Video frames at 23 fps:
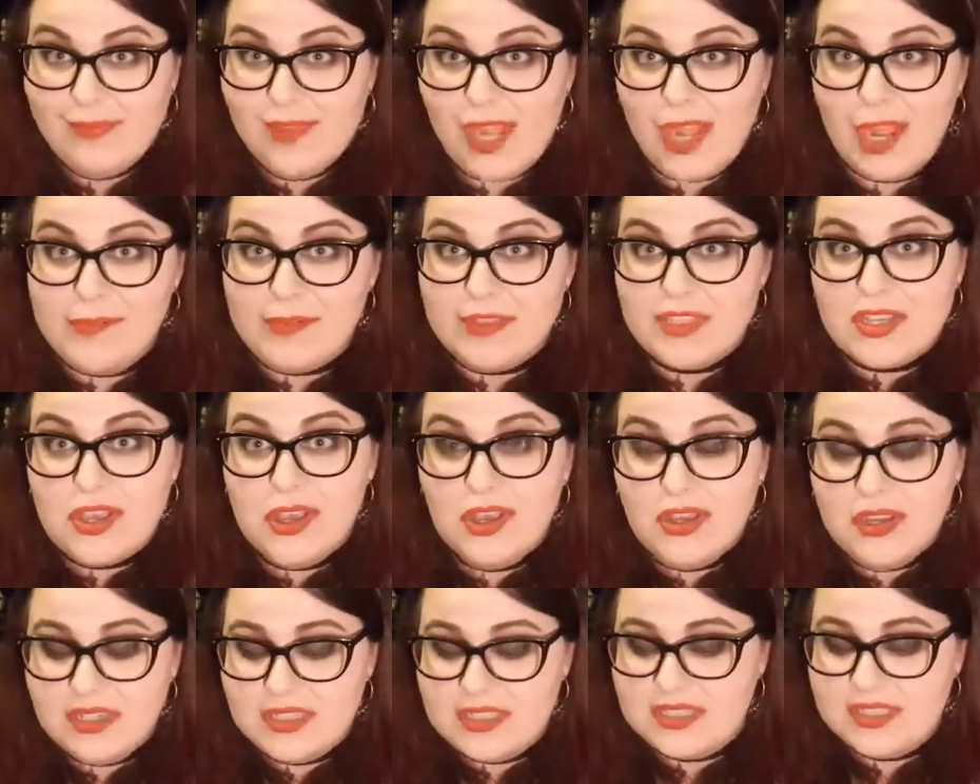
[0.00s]
I was
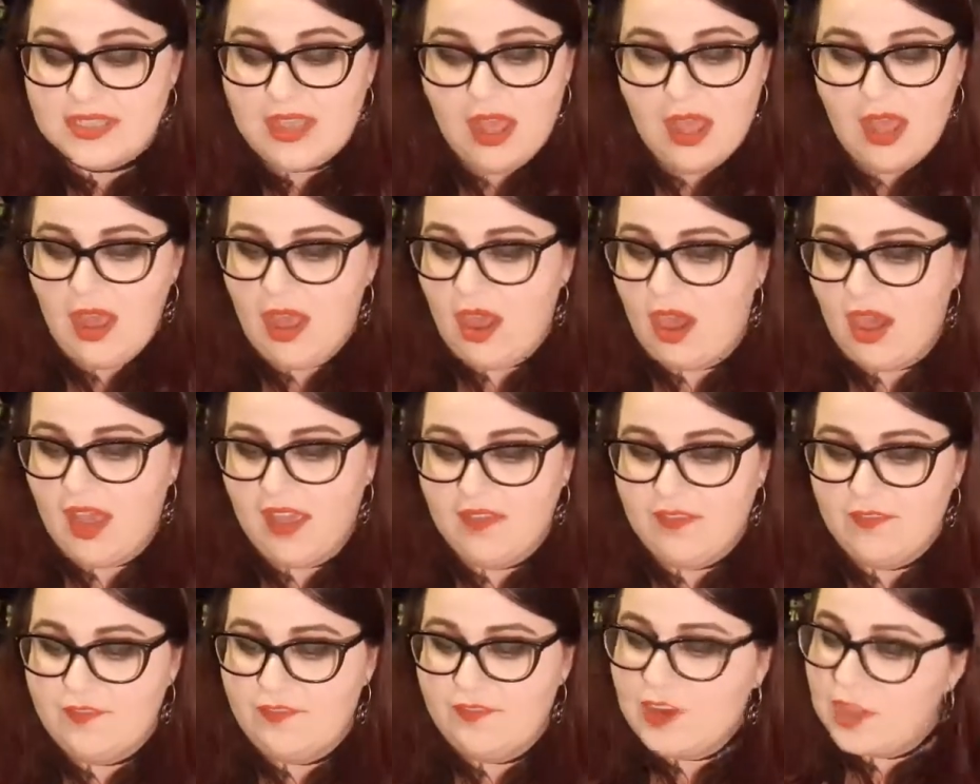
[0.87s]
hooked. I
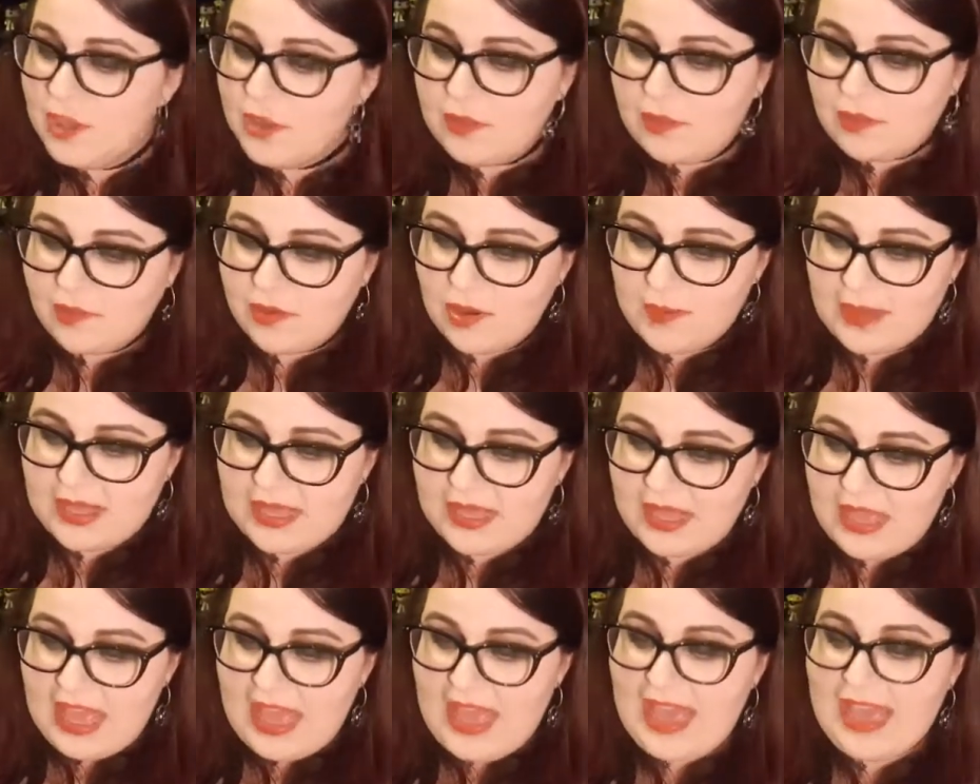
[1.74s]
flew through it.
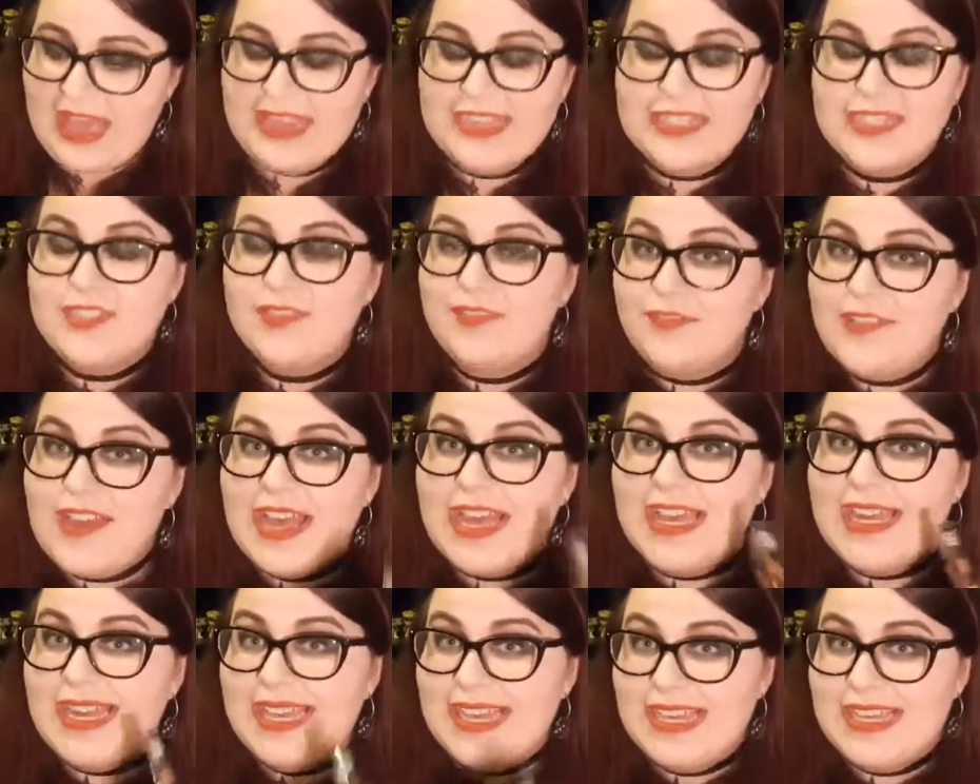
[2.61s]
It's
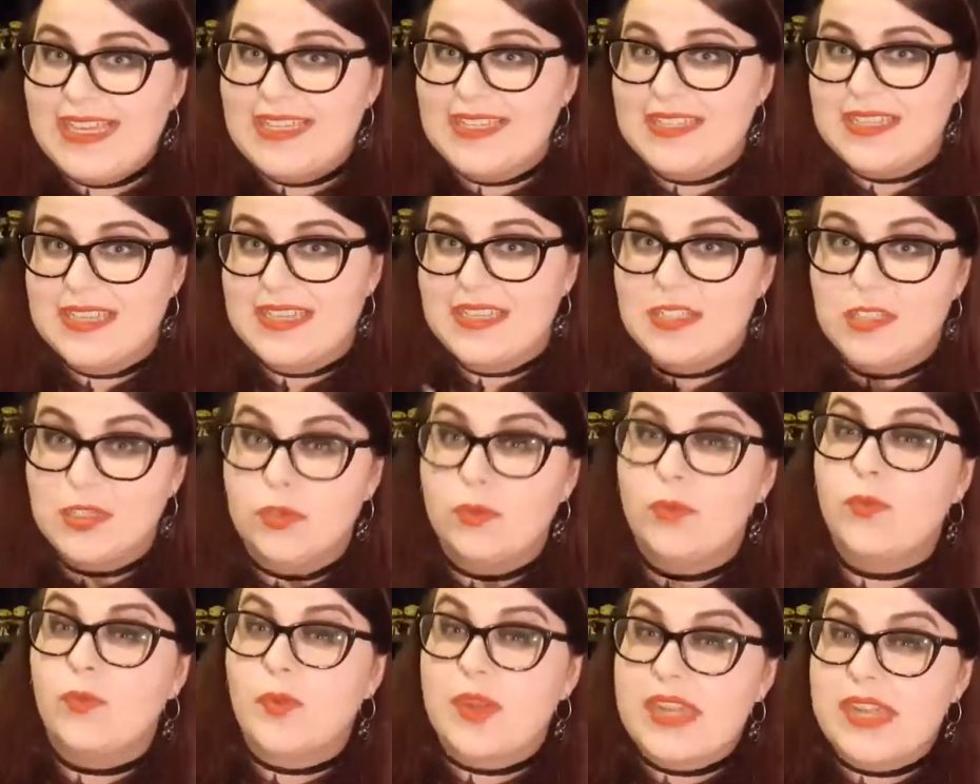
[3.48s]
fairly easy to
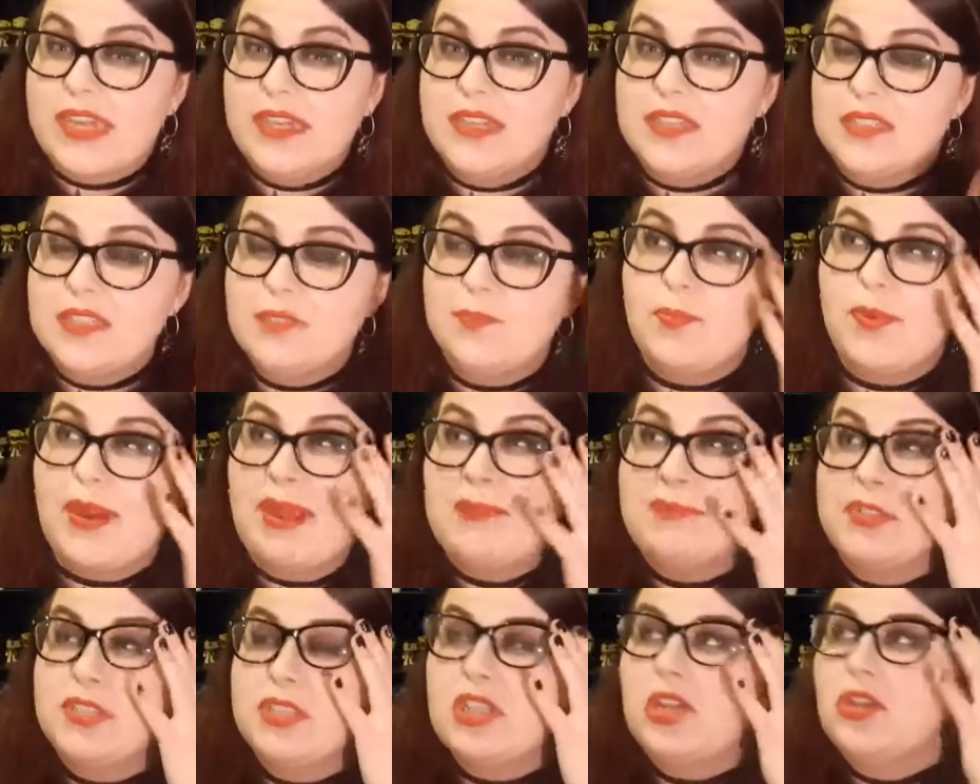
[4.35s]
read.
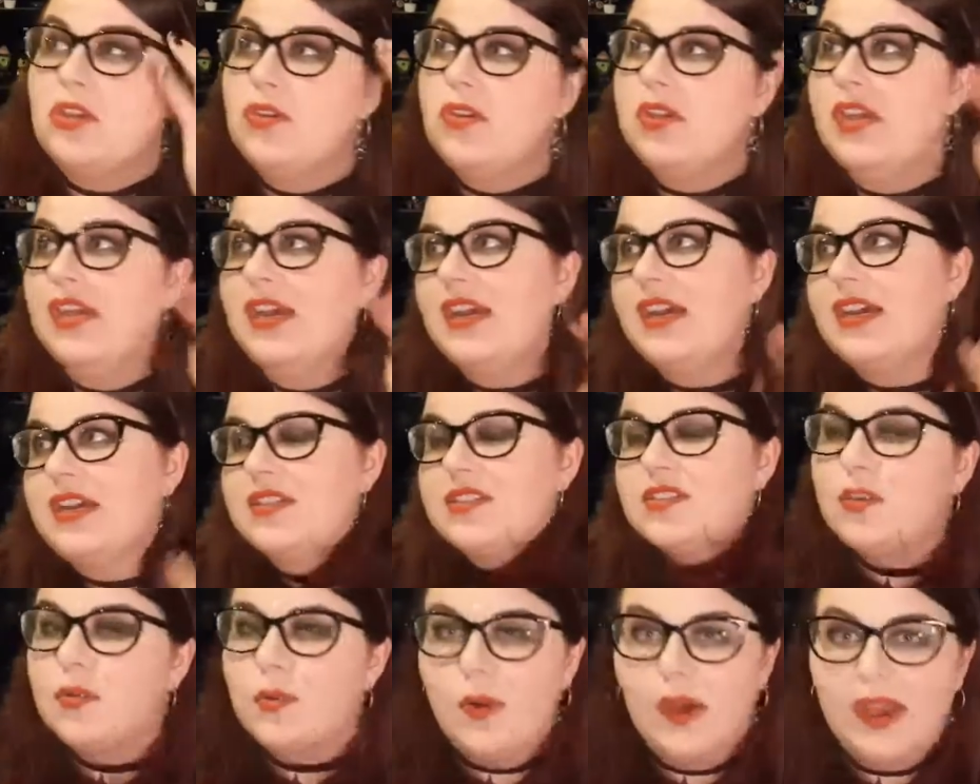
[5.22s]
Bram Stoker has
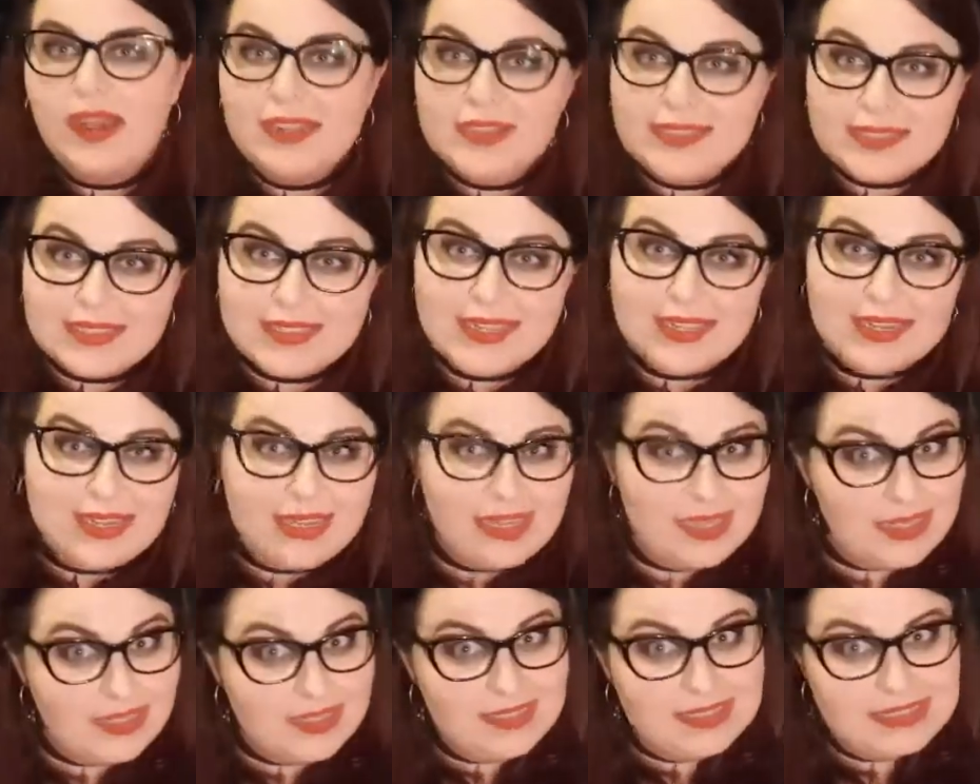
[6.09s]
quite an
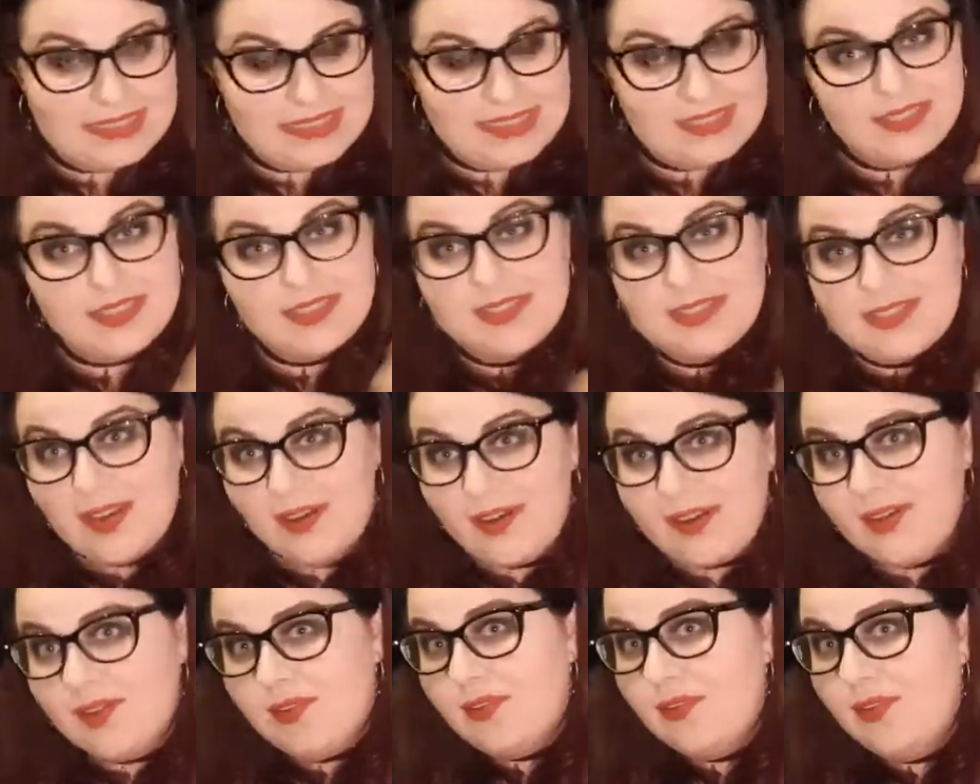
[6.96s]
easy
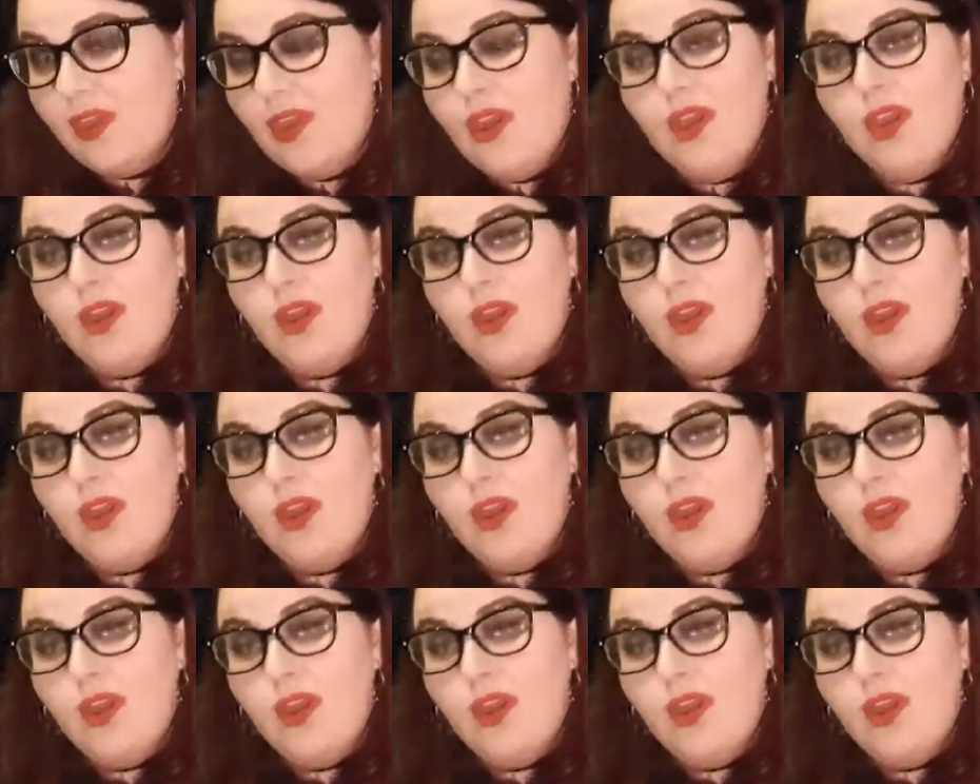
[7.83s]
style.